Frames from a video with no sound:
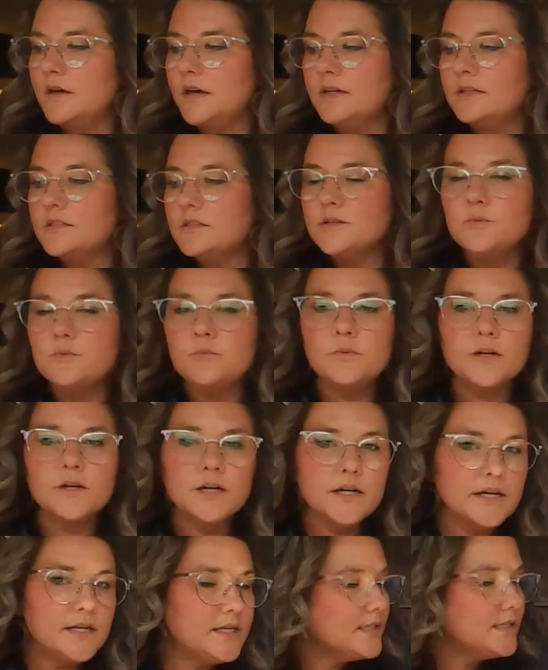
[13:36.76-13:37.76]
Okay, so
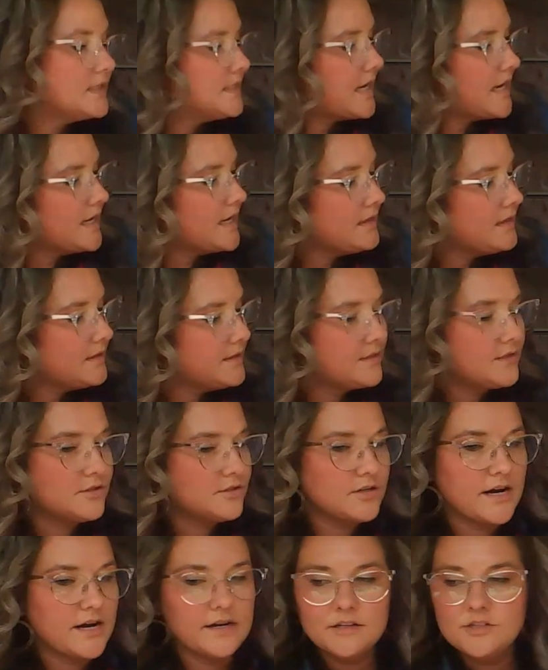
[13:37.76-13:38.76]
we're going to take this
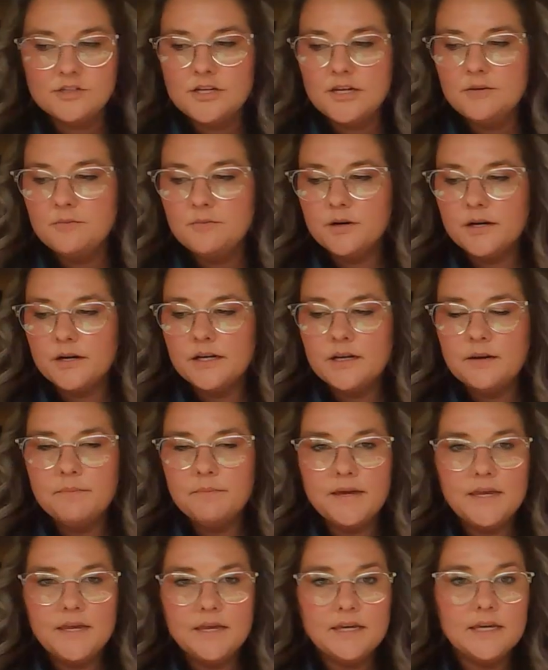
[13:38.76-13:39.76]
strategy and we're going to
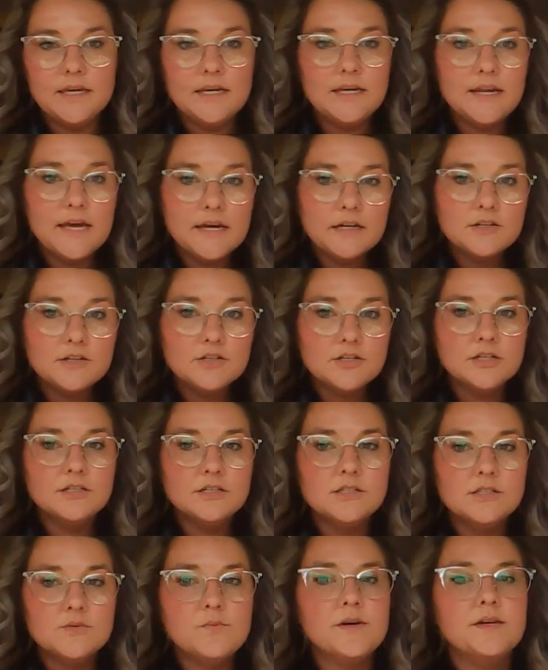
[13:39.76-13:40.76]
make
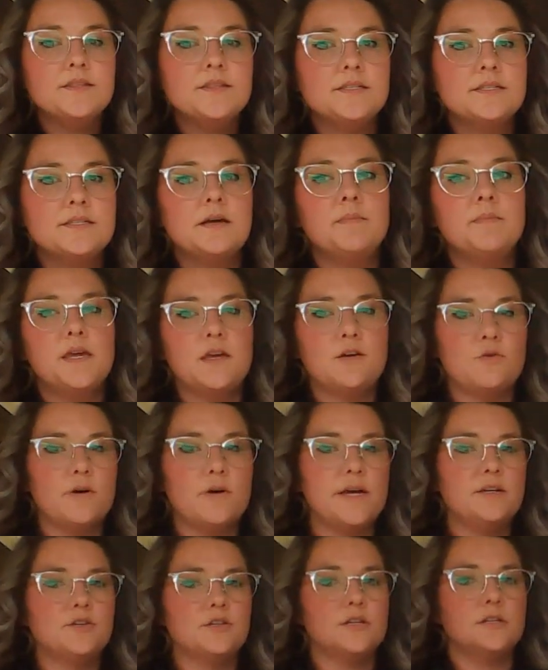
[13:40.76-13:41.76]
connections with some
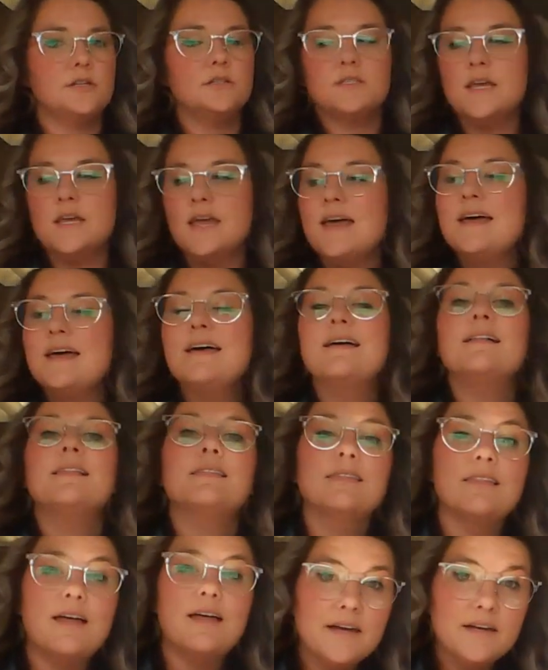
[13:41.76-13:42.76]
equations.
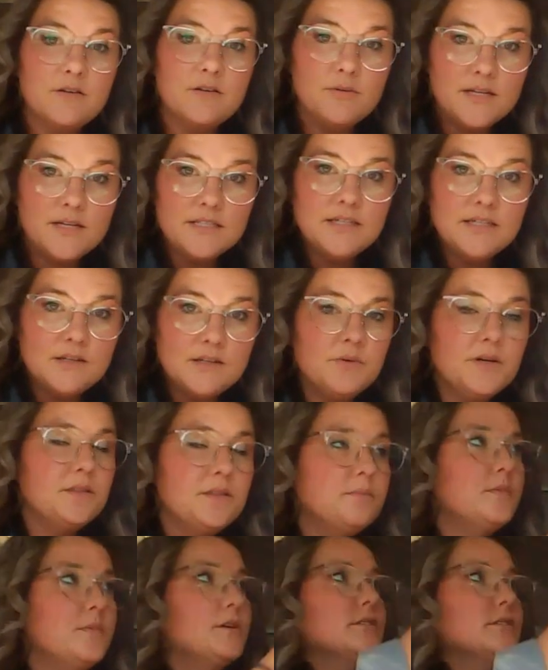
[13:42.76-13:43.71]
Like we did with